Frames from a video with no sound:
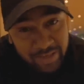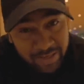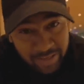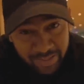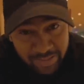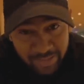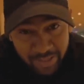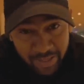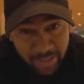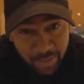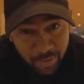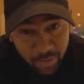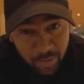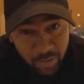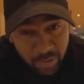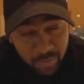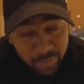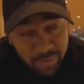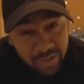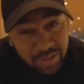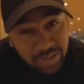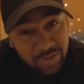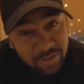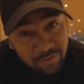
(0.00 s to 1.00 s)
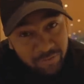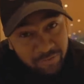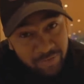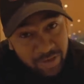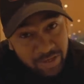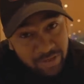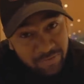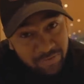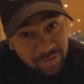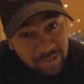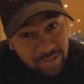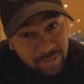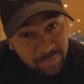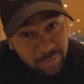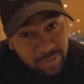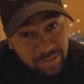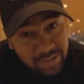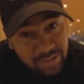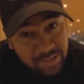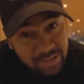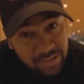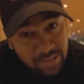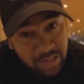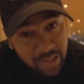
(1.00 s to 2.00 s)
get the economy, wait for the
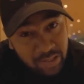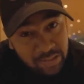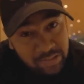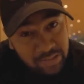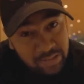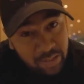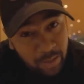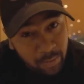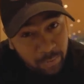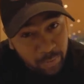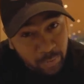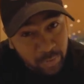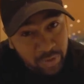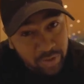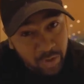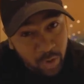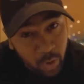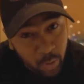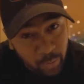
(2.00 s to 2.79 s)
business class upgrade